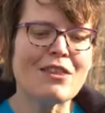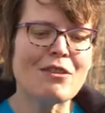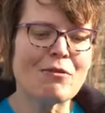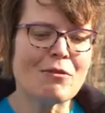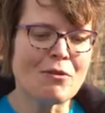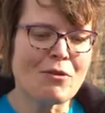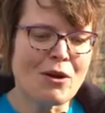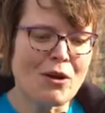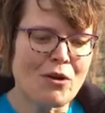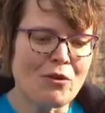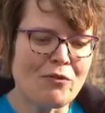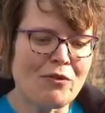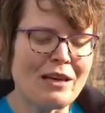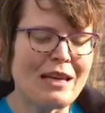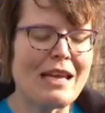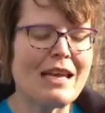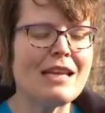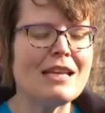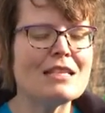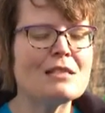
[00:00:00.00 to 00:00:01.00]
that through
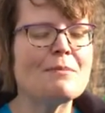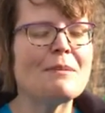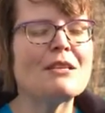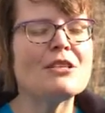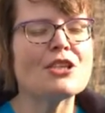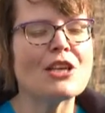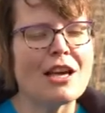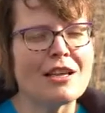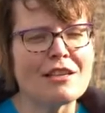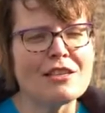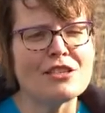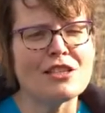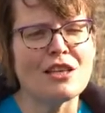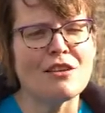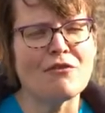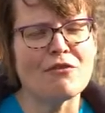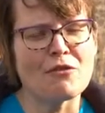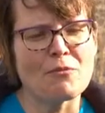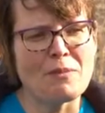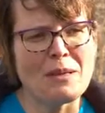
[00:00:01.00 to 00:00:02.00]
COVID, it has been
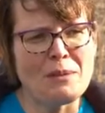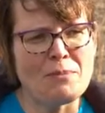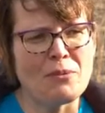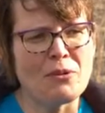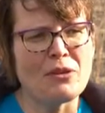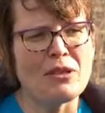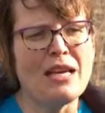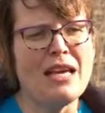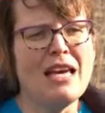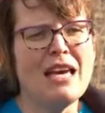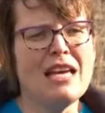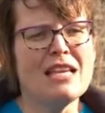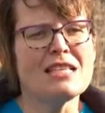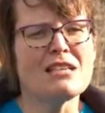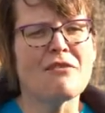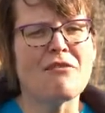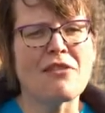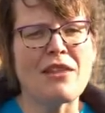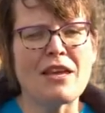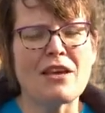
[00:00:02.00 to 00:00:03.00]
challenging for people
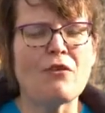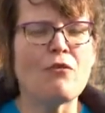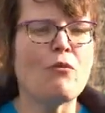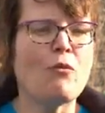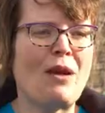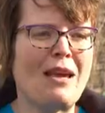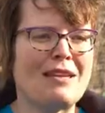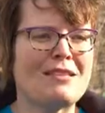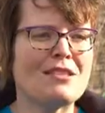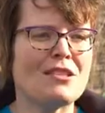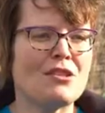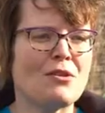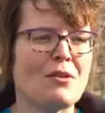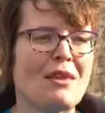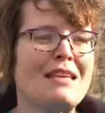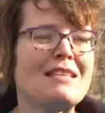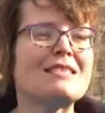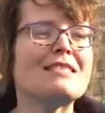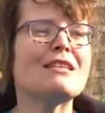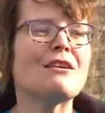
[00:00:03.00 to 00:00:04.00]
to think of ways to do
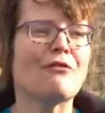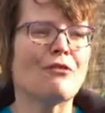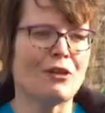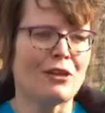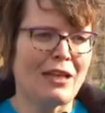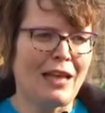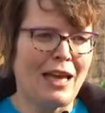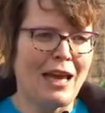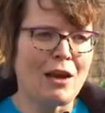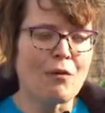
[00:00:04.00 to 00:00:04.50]
things differently.